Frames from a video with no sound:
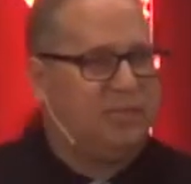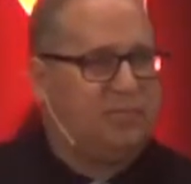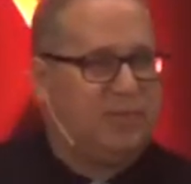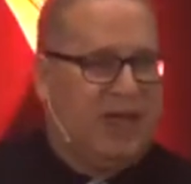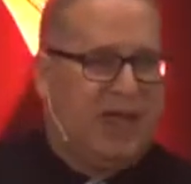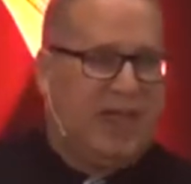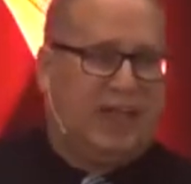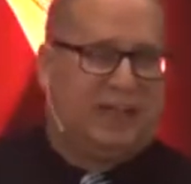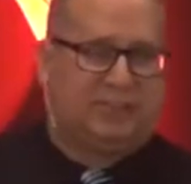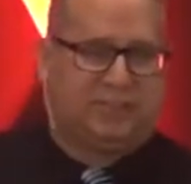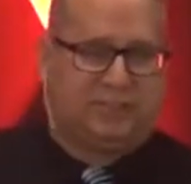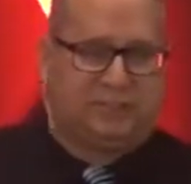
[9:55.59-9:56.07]

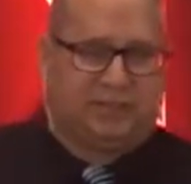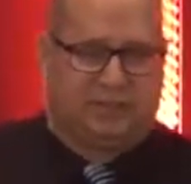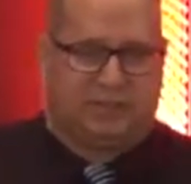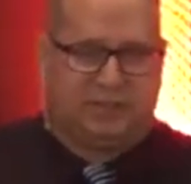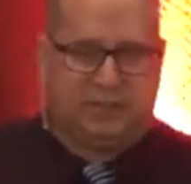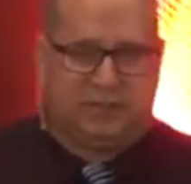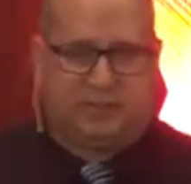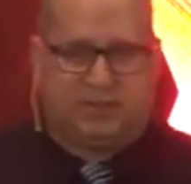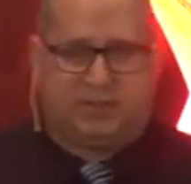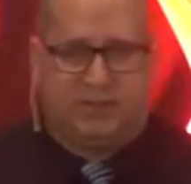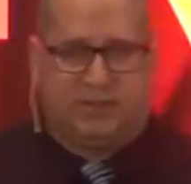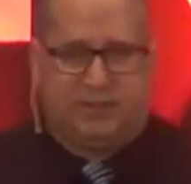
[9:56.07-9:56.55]

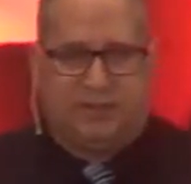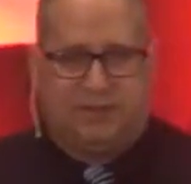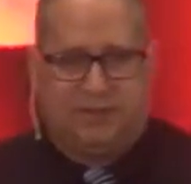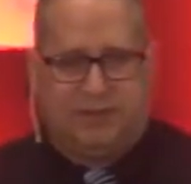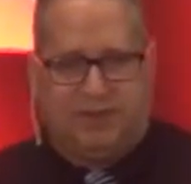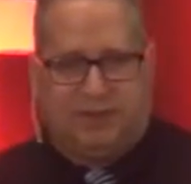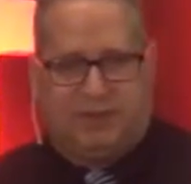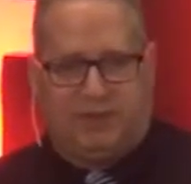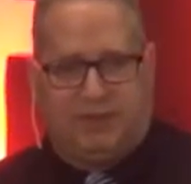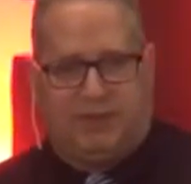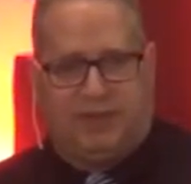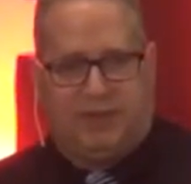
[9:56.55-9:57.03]
pastors,
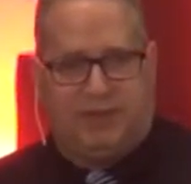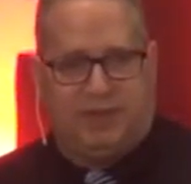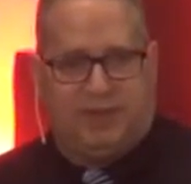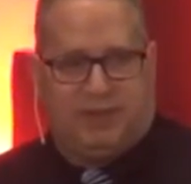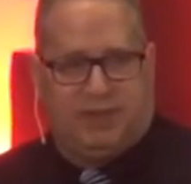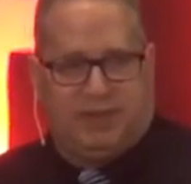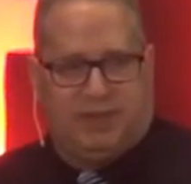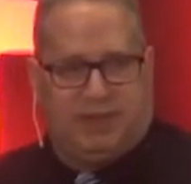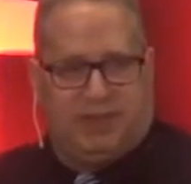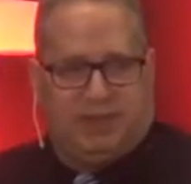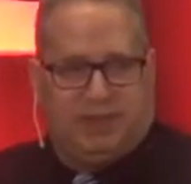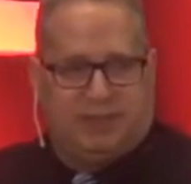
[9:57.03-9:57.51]

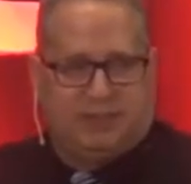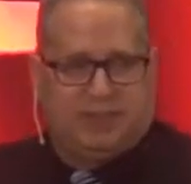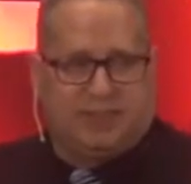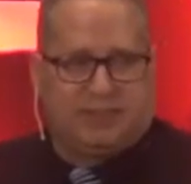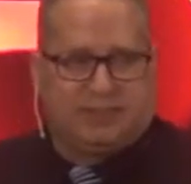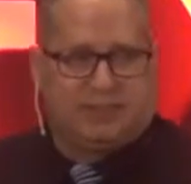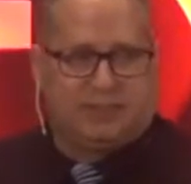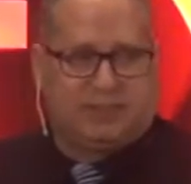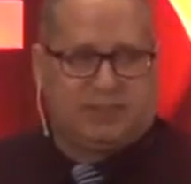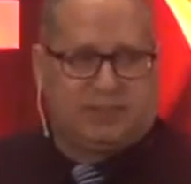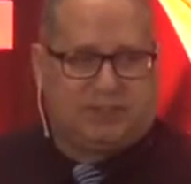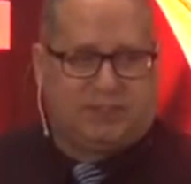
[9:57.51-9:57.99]
it
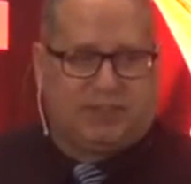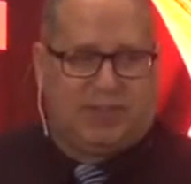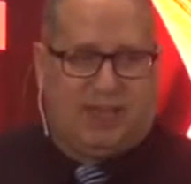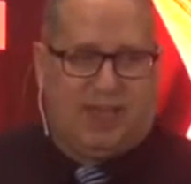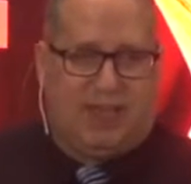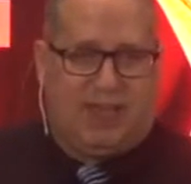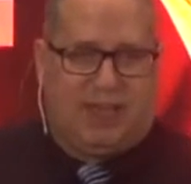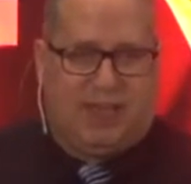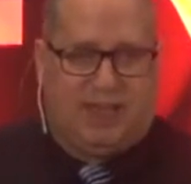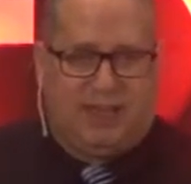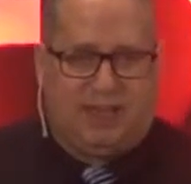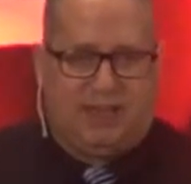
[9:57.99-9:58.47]
doesn't
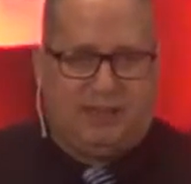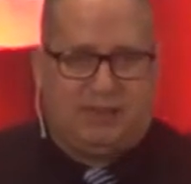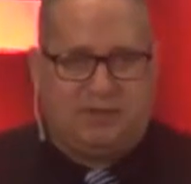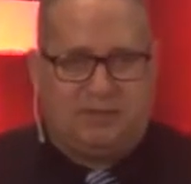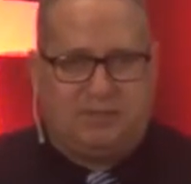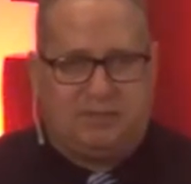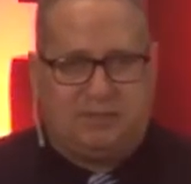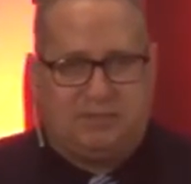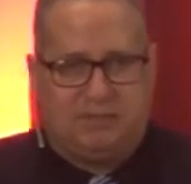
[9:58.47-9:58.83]
say